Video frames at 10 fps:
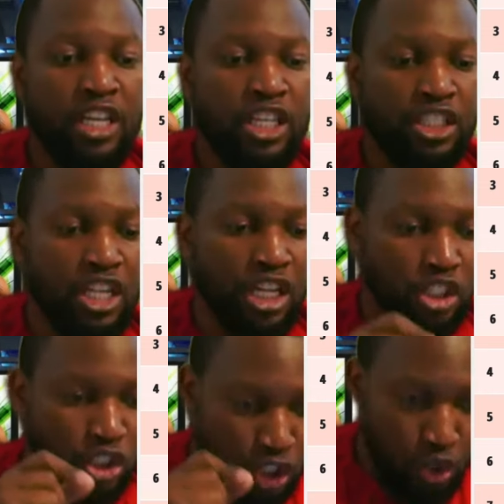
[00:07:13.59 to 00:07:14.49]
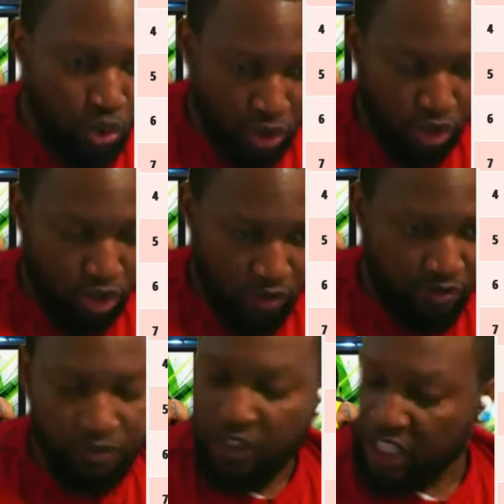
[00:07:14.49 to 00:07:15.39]
You see that slow
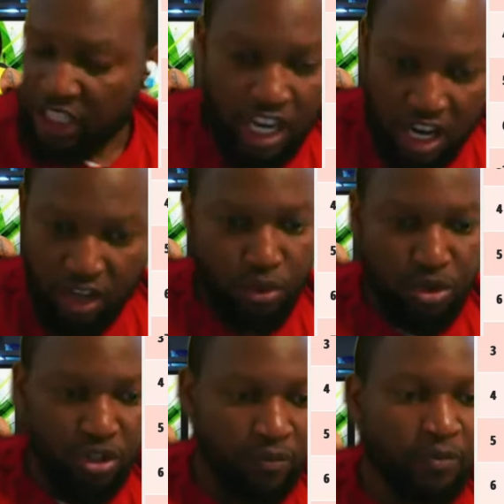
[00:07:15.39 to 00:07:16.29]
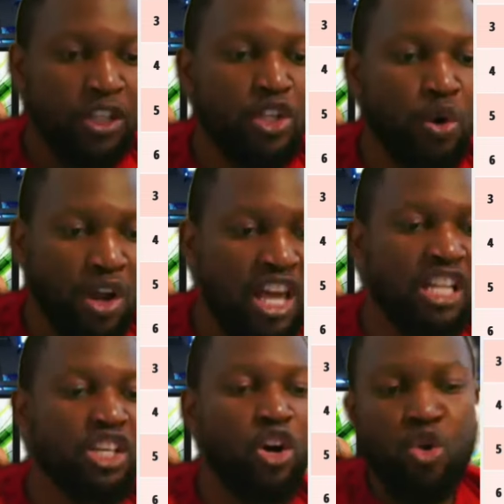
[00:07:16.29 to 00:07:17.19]
curve? It can't go work. Now I
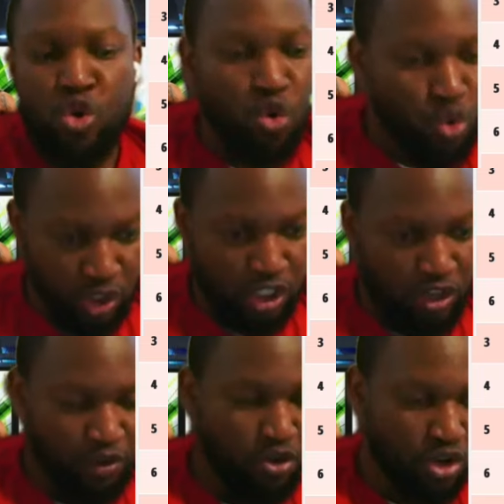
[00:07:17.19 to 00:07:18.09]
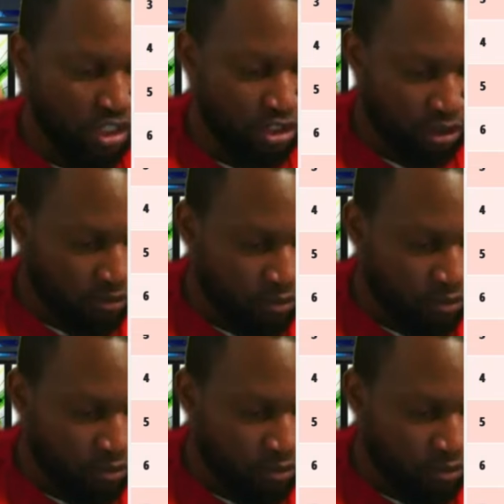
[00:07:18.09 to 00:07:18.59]
lies are going to roast you if you do that.